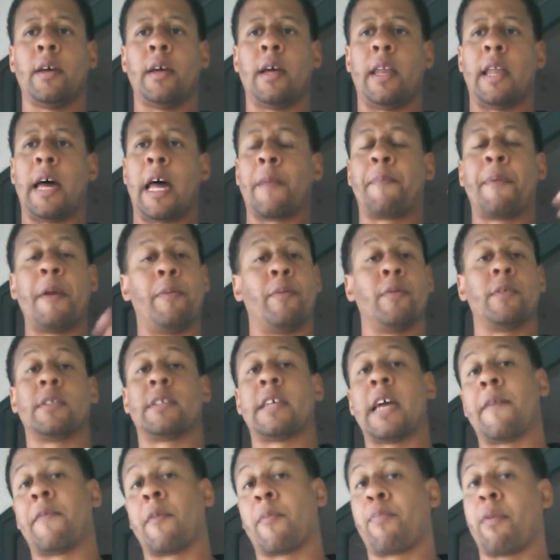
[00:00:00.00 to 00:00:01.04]
lot of people
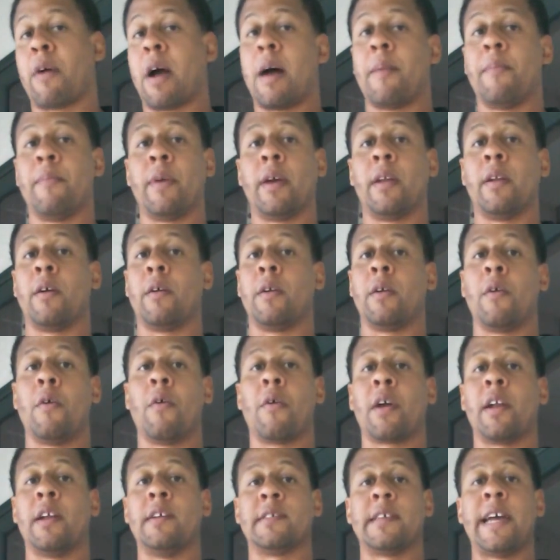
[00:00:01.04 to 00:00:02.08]
just have a problem in an
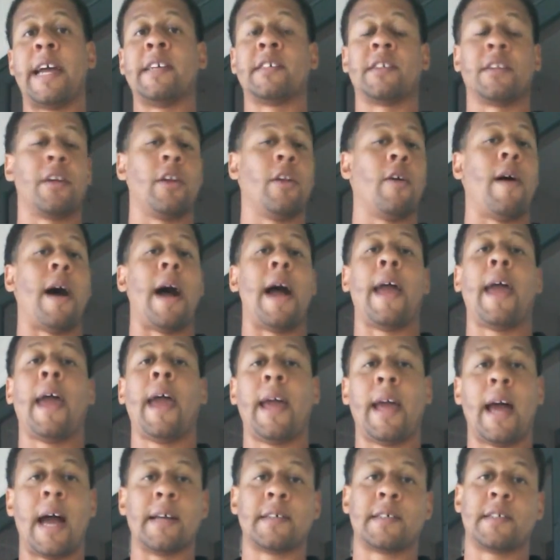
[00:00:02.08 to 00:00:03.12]
organization.
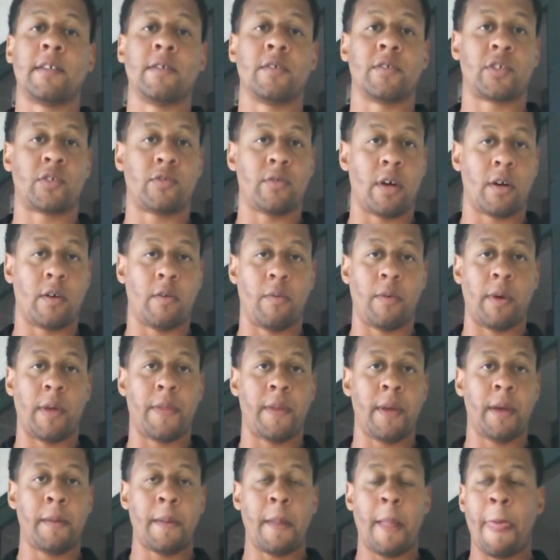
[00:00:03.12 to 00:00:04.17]
I still struggle
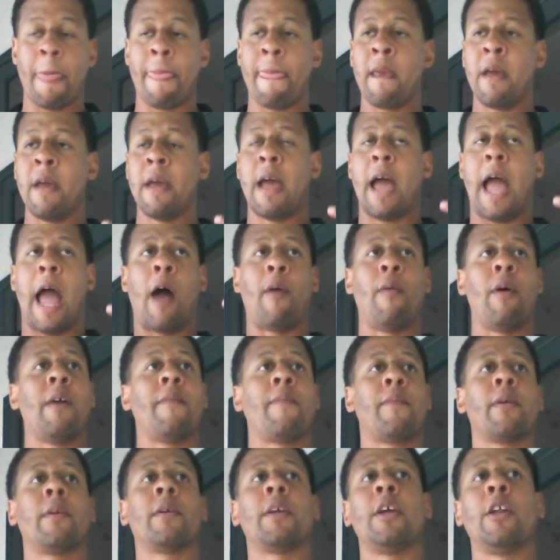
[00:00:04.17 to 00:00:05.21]
with it.
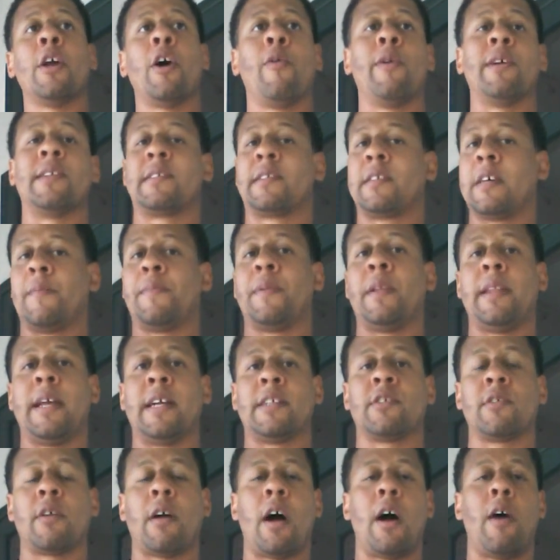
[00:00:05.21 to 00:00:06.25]
However, it's something
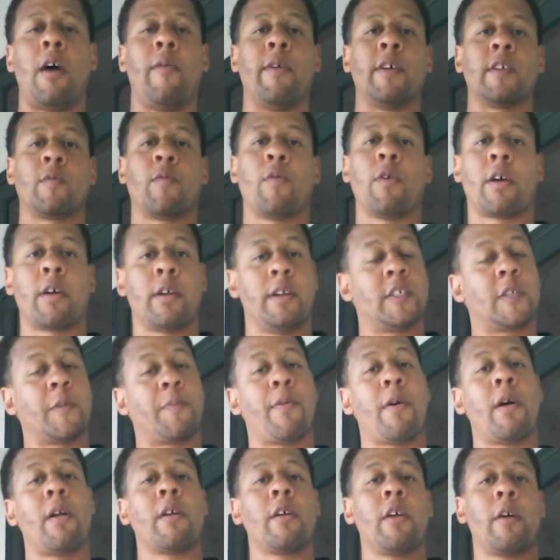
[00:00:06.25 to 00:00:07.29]
that you're always working. It's a
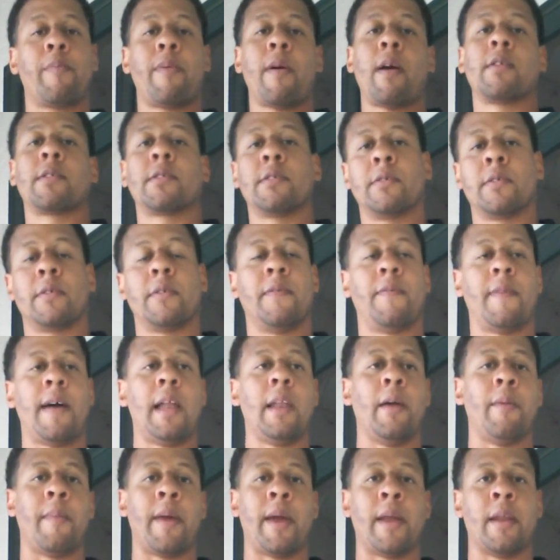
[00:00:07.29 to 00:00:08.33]
part of your personal
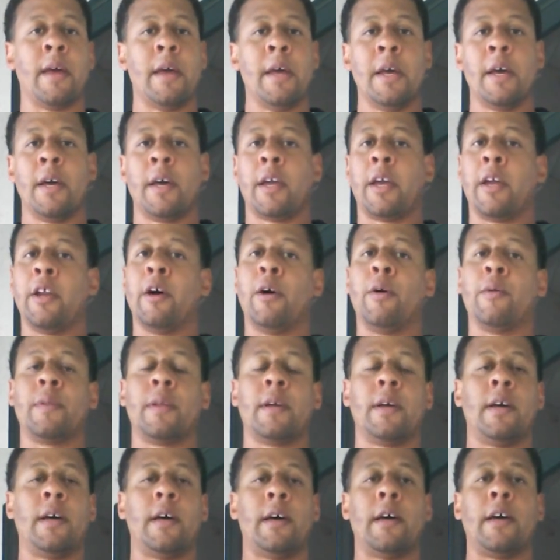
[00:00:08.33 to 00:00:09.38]
development.
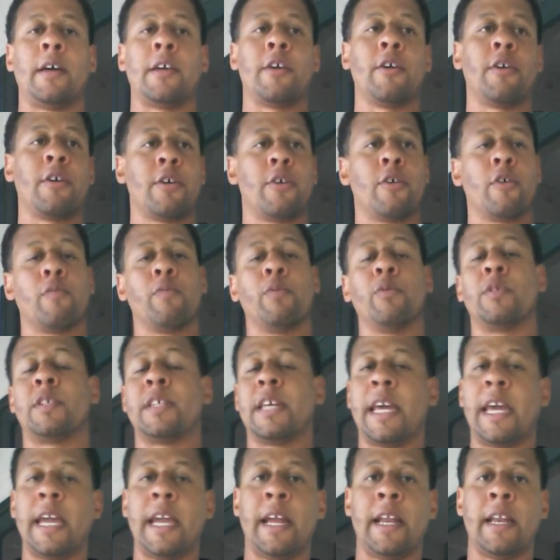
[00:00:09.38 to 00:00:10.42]
Your
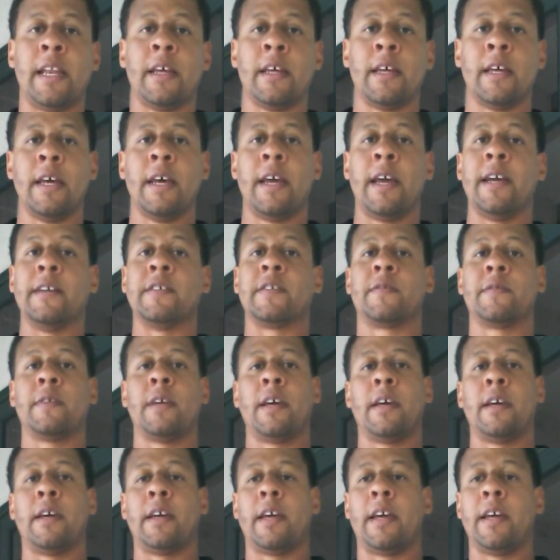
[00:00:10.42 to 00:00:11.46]
routine
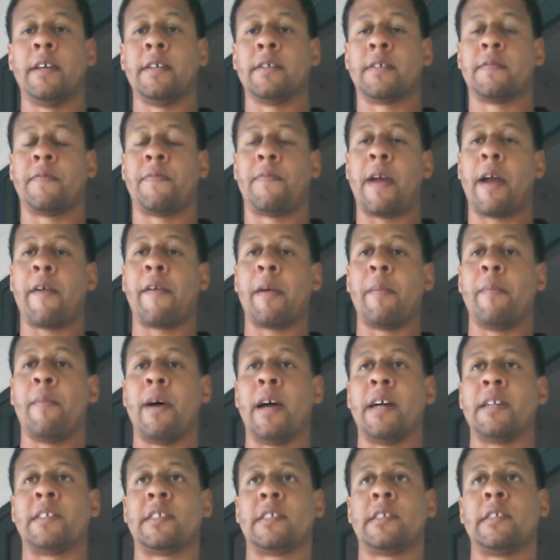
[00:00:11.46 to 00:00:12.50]
is very
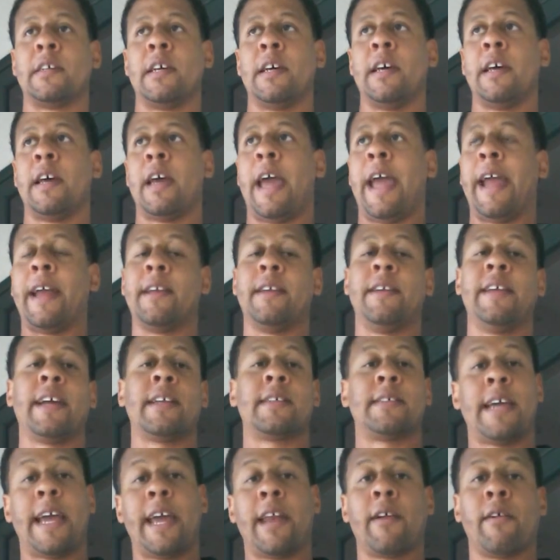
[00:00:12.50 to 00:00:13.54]
much a
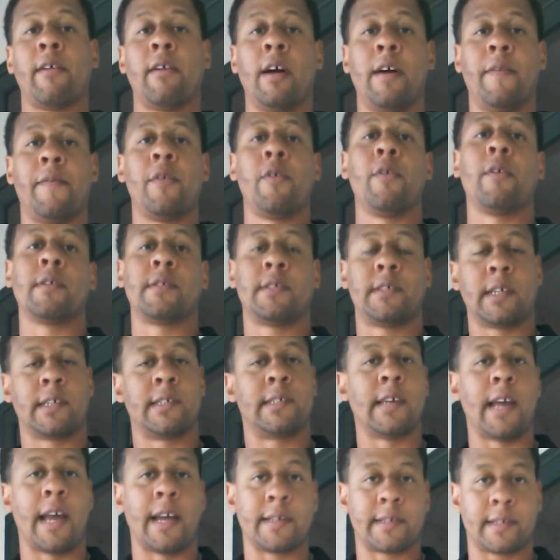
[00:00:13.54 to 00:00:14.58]
dictator of your
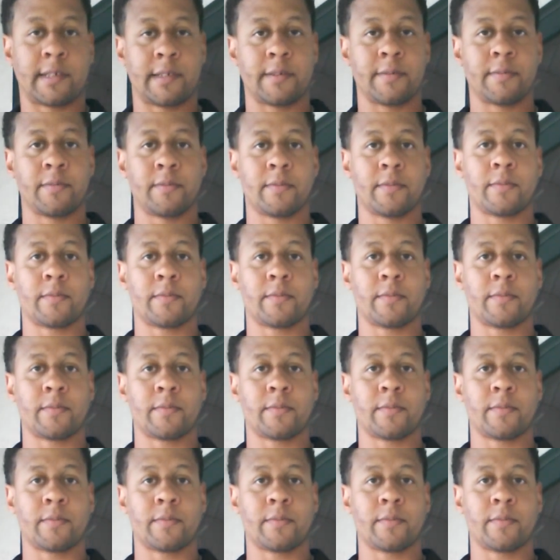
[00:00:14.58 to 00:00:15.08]
success.